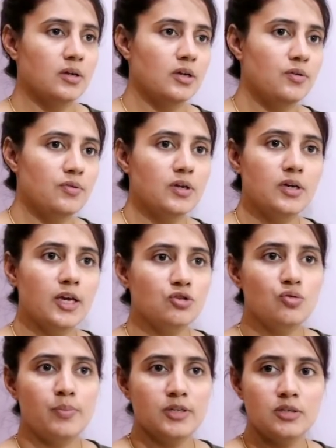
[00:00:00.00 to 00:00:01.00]
If in
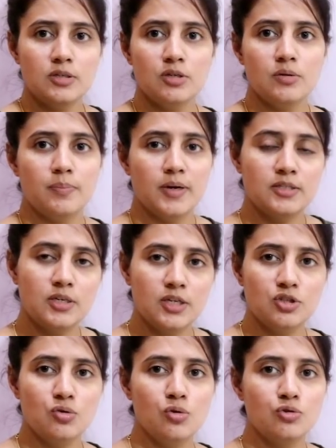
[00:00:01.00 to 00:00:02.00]
case of
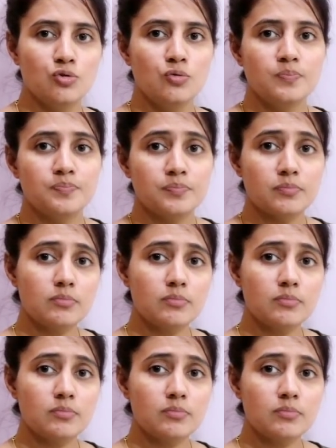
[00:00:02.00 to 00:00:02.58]
presentation also,